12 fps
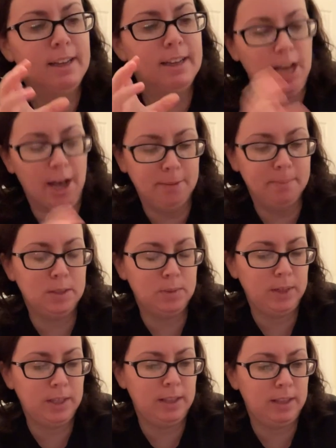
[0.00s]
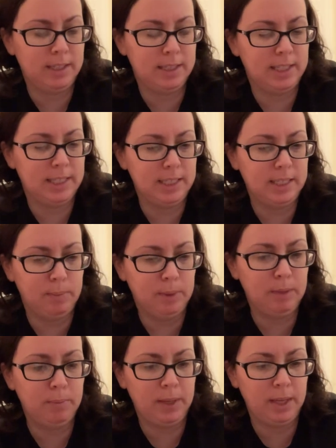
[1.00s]
comes with, is this
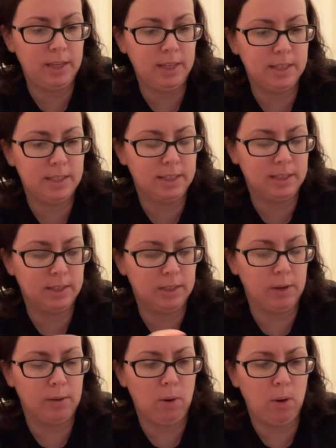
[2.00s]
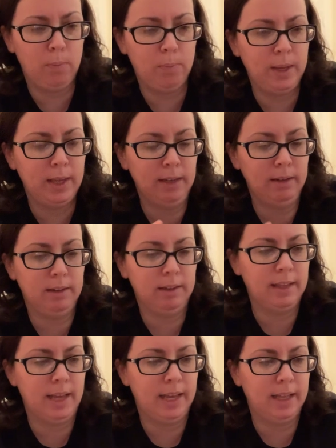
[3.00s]
big piece. So I'm hoping
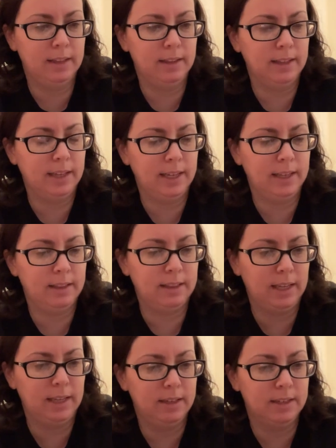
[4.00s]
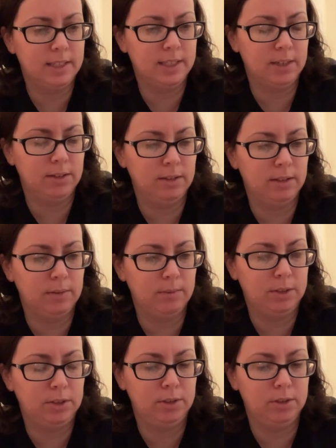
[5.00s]
that like they considered that
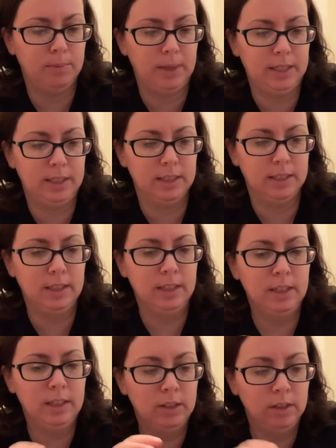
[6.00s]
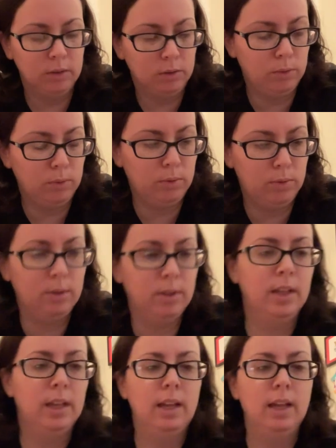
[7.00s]
we should make it
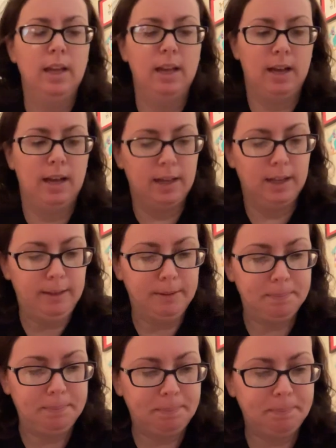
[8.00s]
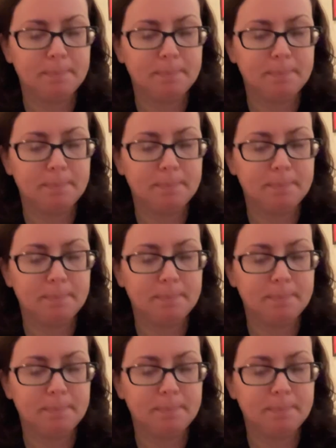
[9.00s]
cool. Um,